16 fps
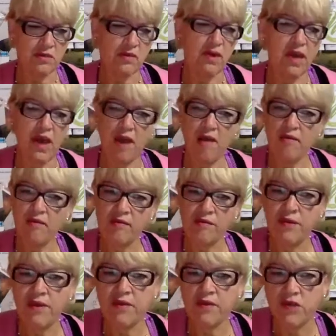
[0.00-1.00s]
we have in
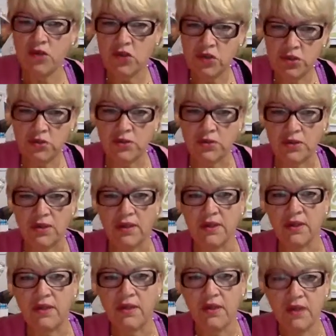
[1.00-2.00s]
front of our children
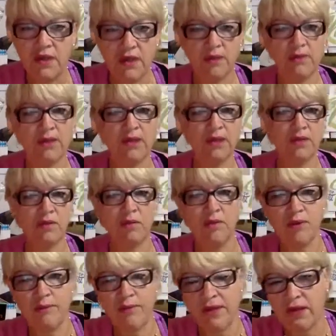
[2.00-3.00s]
about other
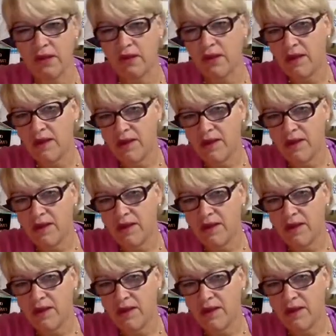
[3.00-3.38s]
women,